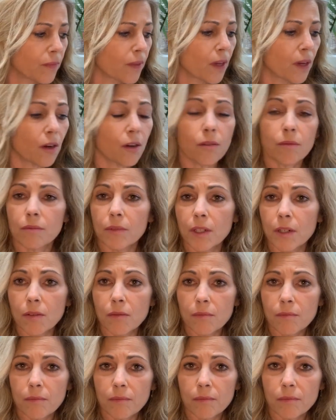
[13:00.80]
are, you know,
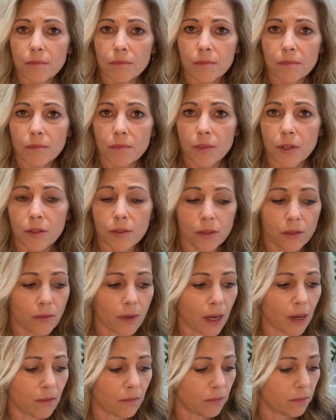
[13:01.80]
cruising
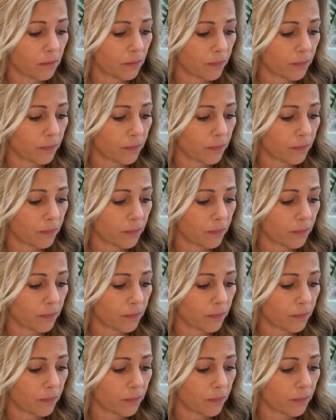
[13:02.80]
around,